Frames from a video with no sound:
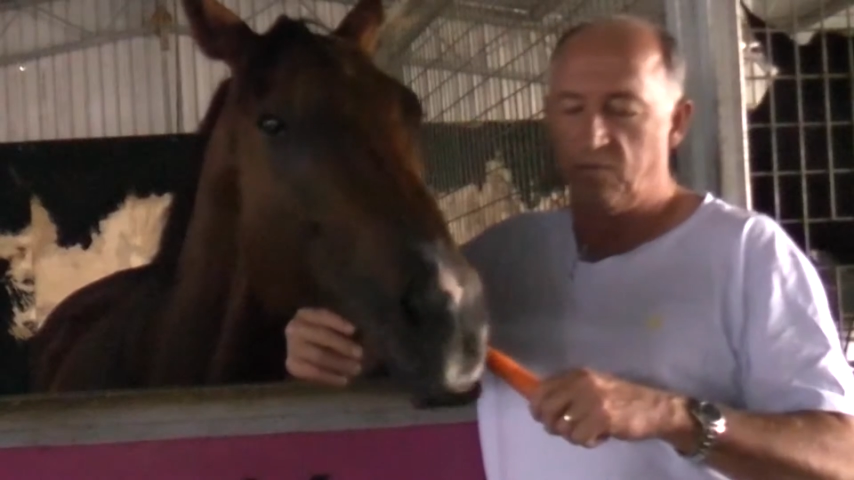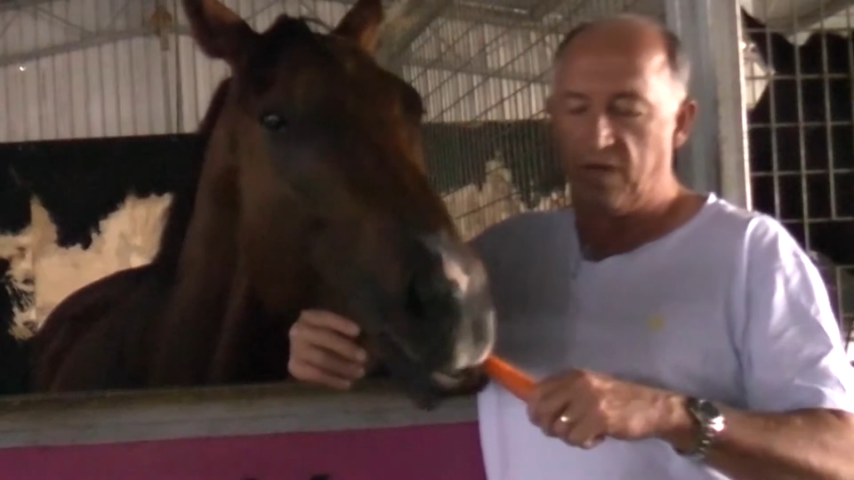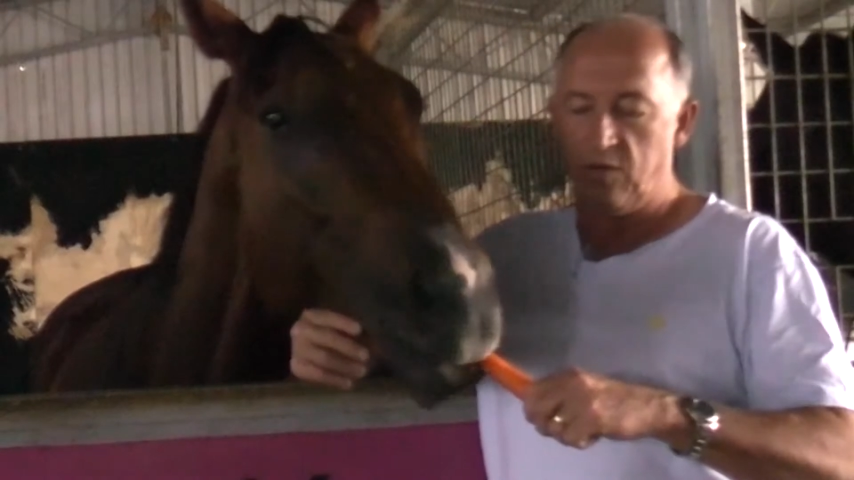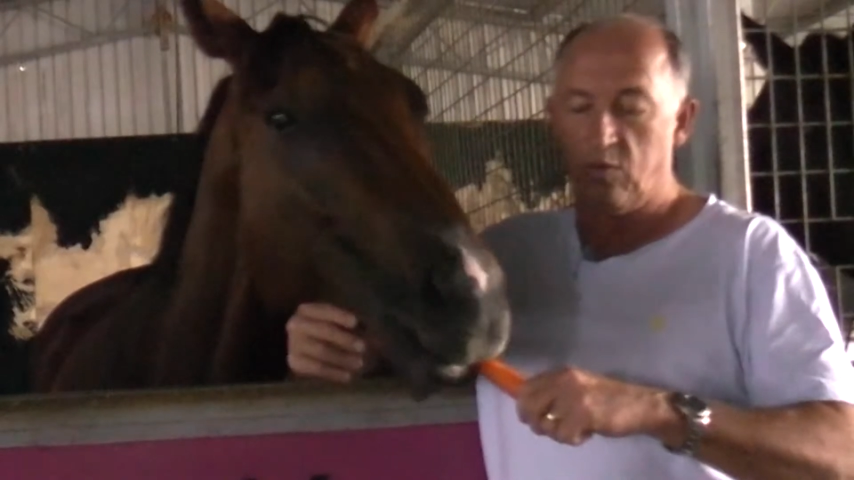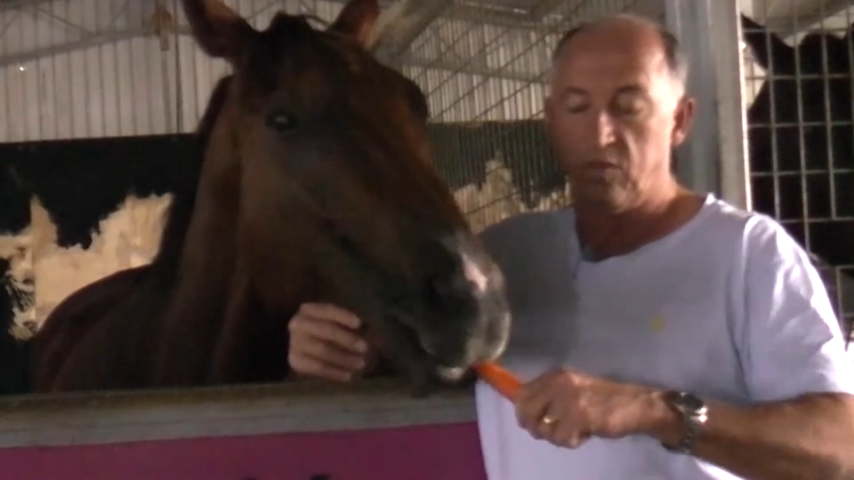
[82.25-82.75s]
of
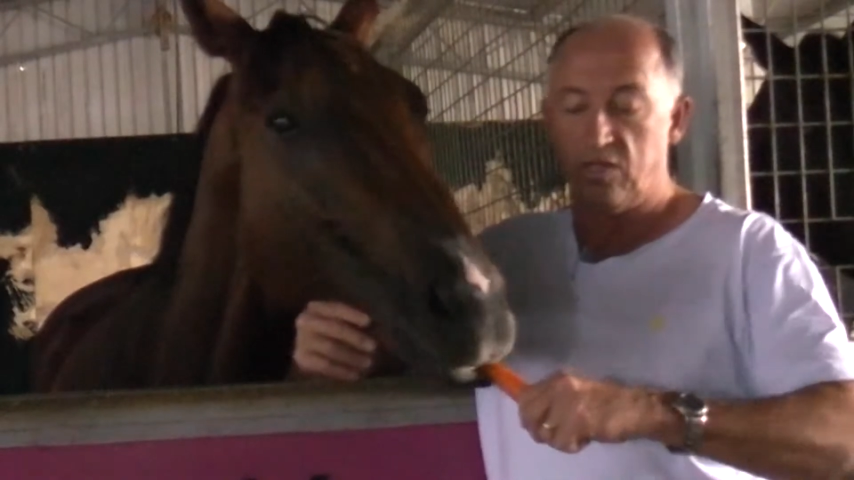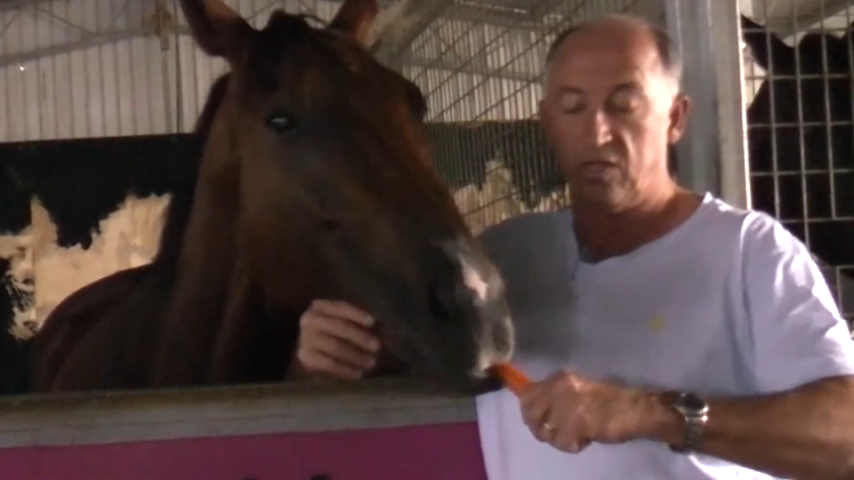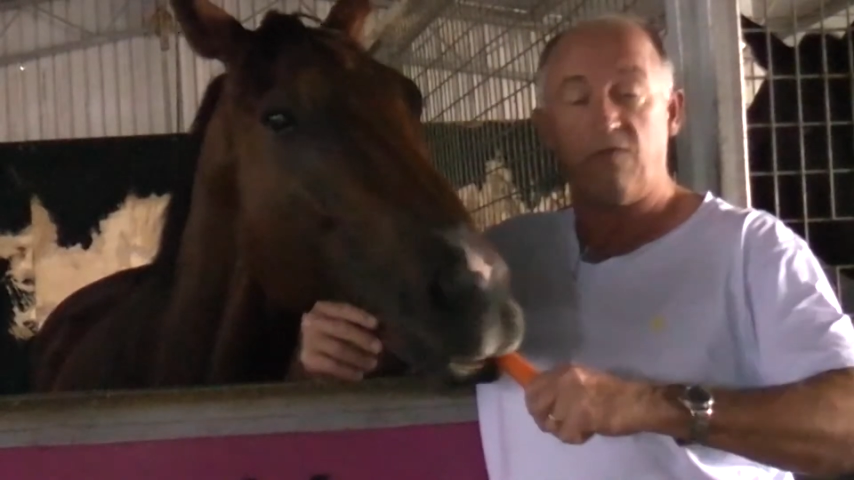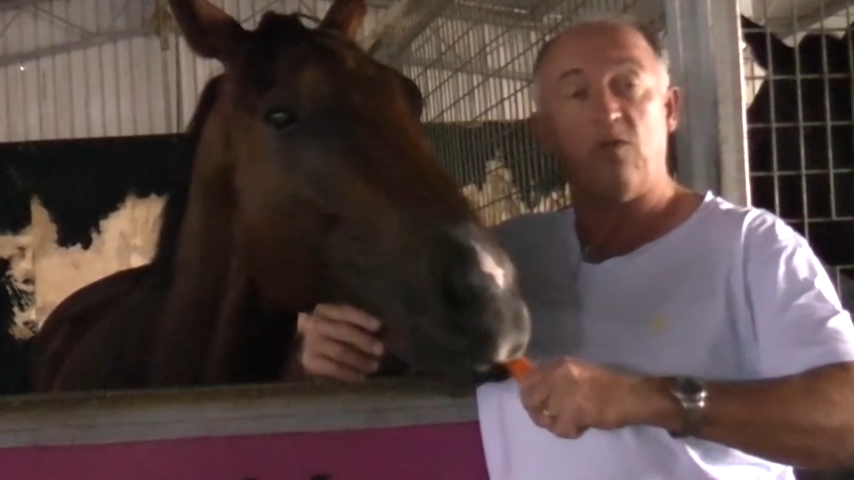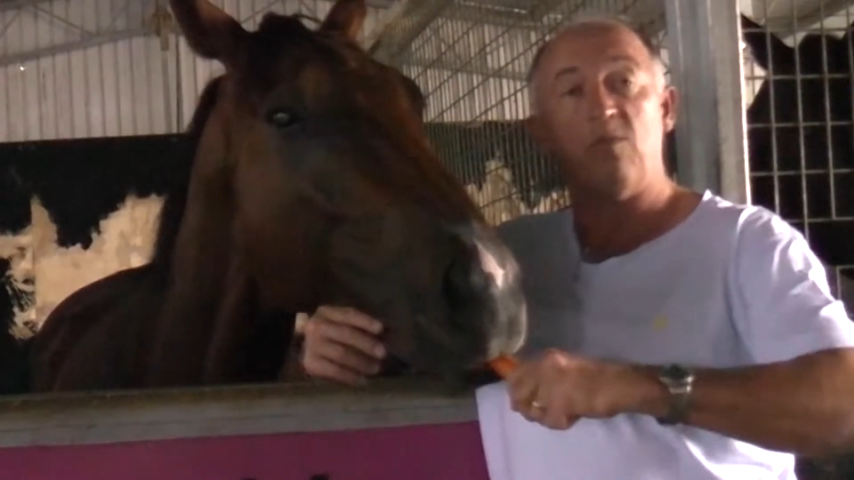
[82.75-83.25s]
my horses
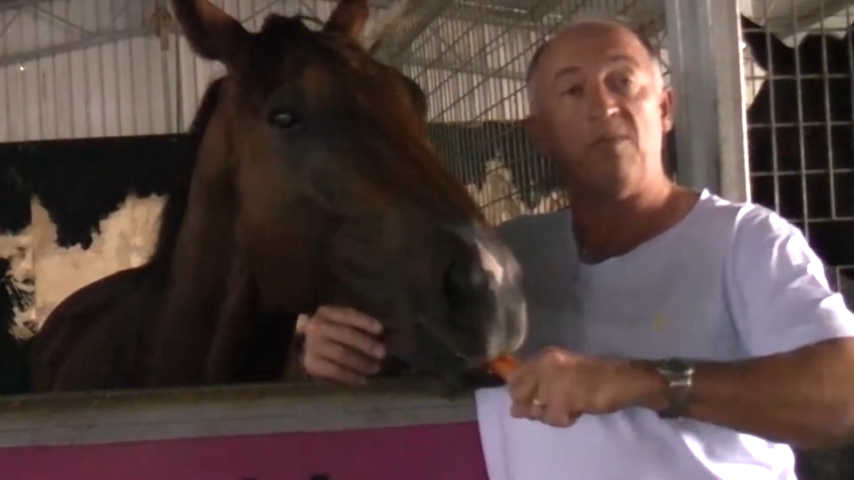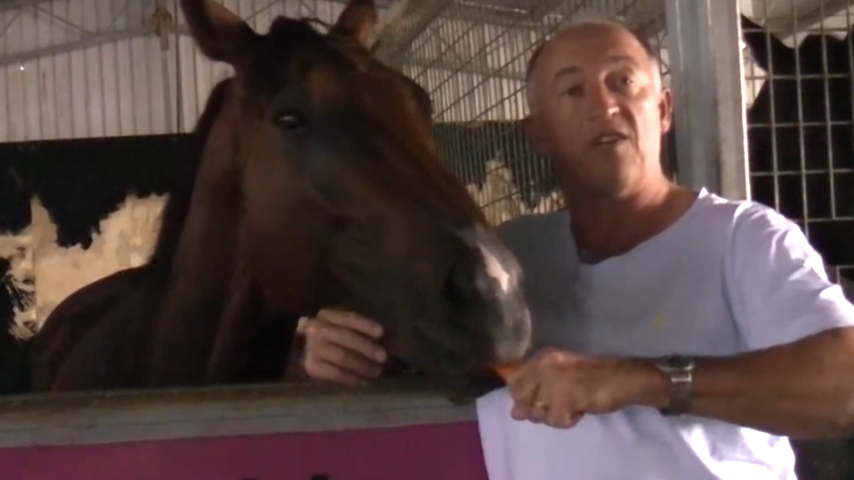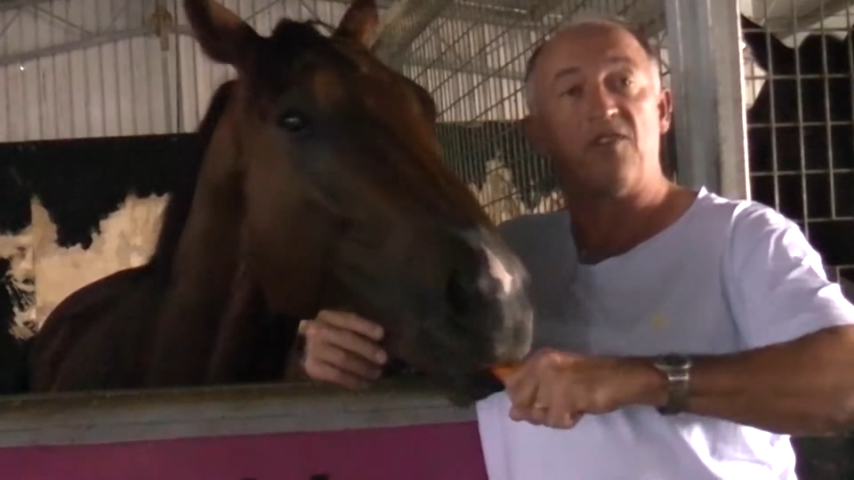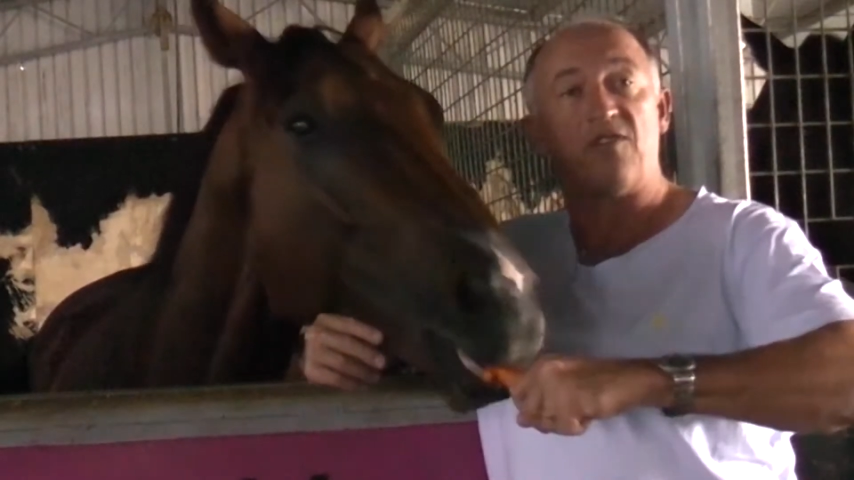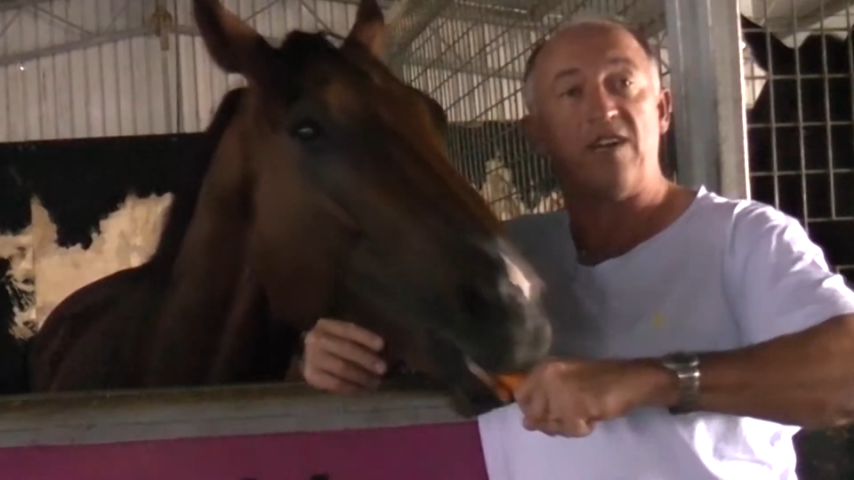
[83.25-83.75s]
to
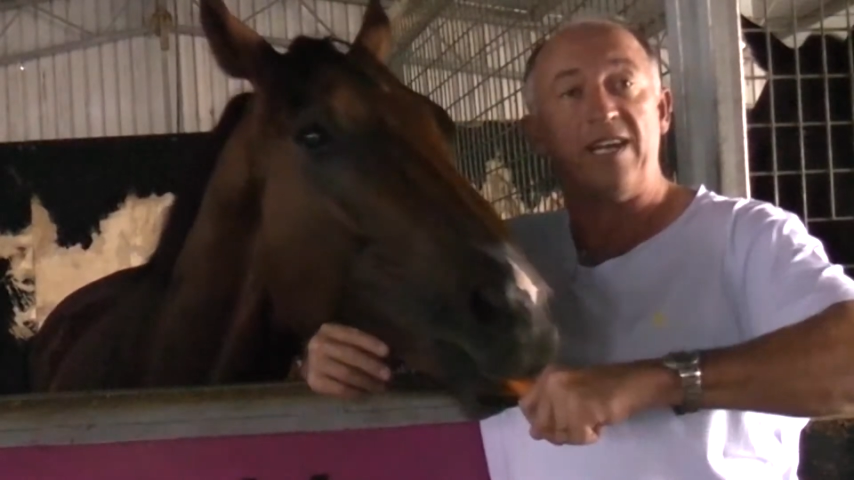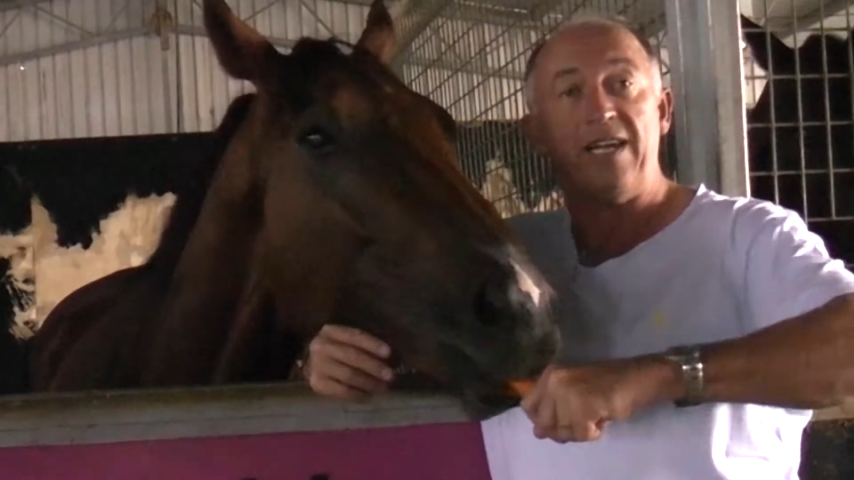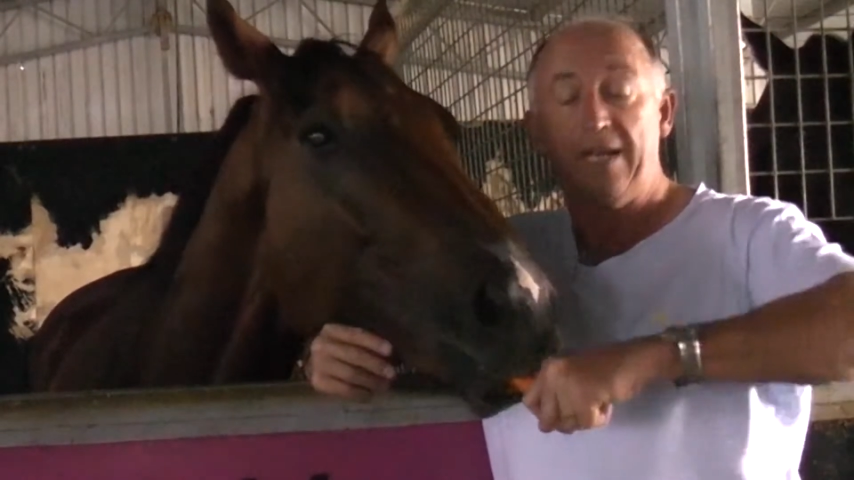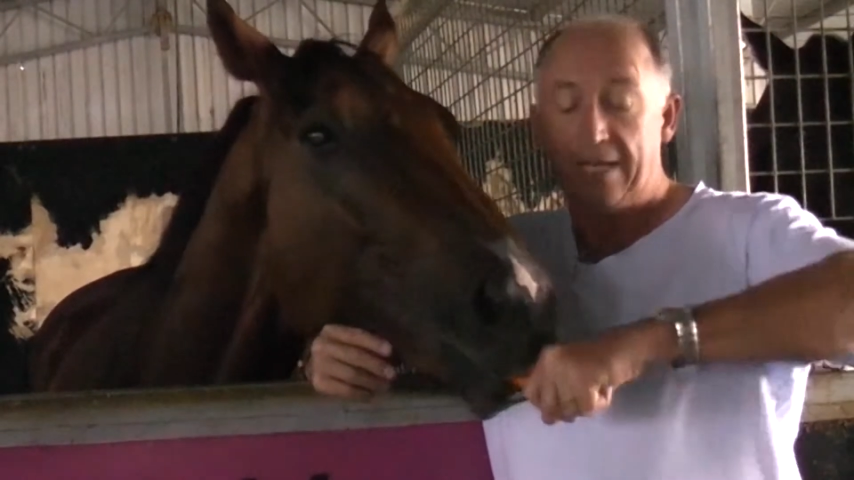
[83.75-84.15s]
Formula 3